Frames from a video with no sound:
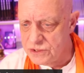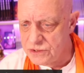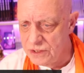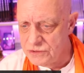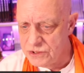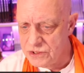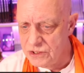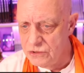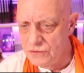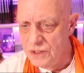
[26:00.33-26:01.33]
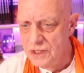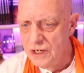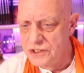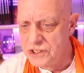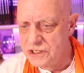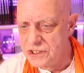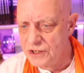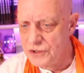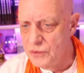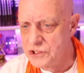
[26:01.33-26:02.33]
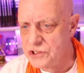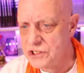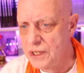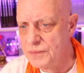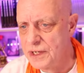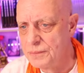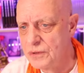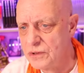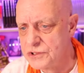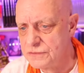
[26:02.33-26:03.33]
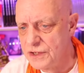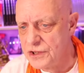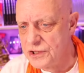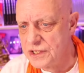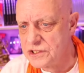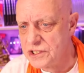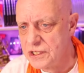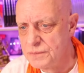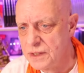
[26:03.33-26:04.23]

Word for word: I'm just going to look. I see other questions coming up on lots of other things here, but